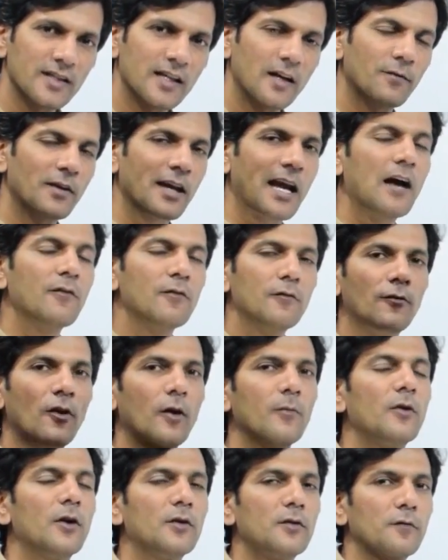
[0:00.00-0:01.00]
and we have a
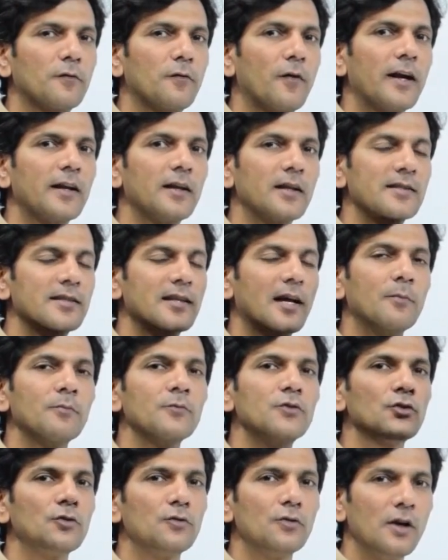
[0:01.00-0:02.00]
formula to find the
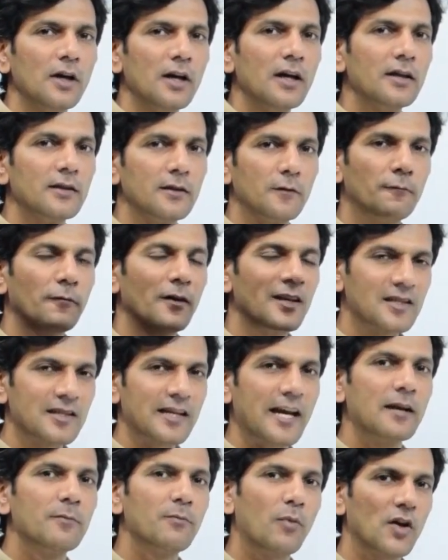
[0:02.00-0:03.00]
sum to the first
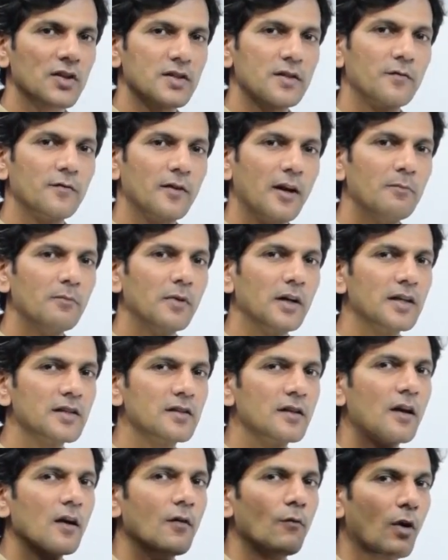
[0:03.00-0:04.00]
n positive numbers,